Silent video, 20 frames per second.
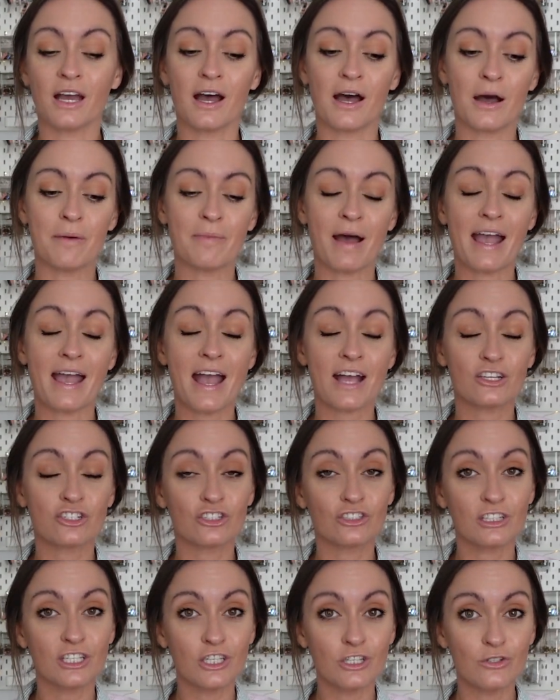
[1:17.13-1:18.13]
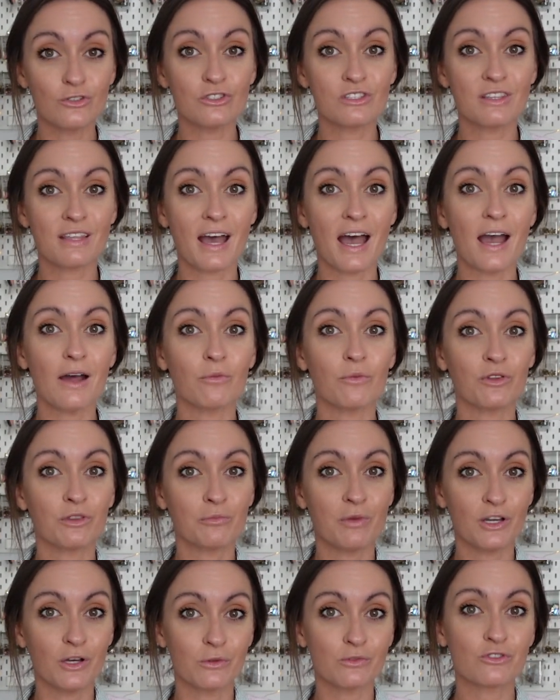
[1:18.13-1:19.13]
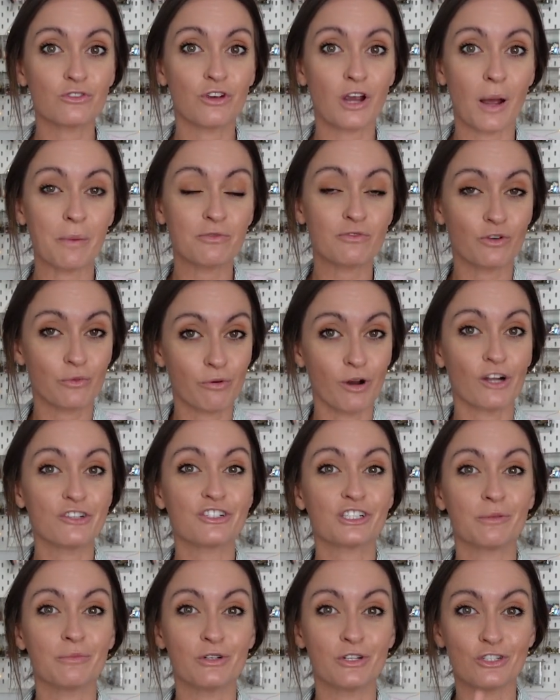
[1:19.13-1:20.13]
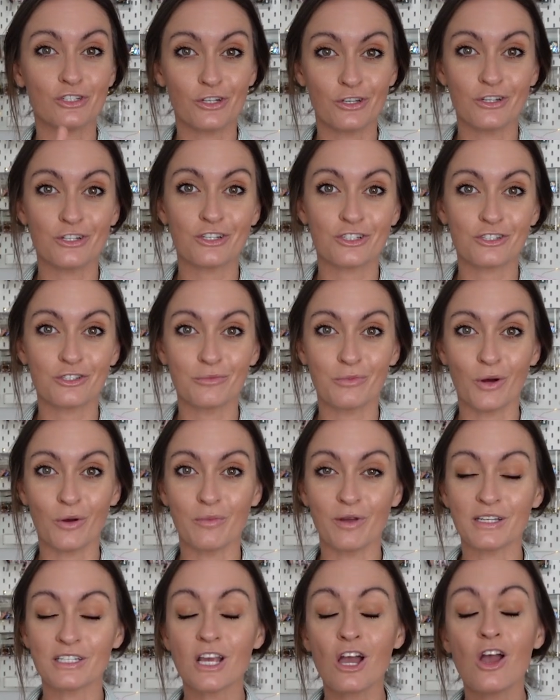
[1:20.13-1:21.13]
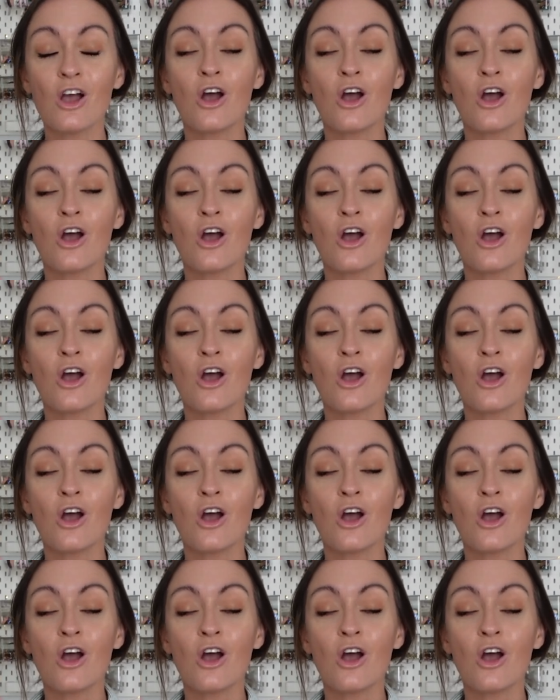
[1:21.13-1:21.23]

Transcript: I actually used that with my own scraps for a project I'm going to show you in just a moment.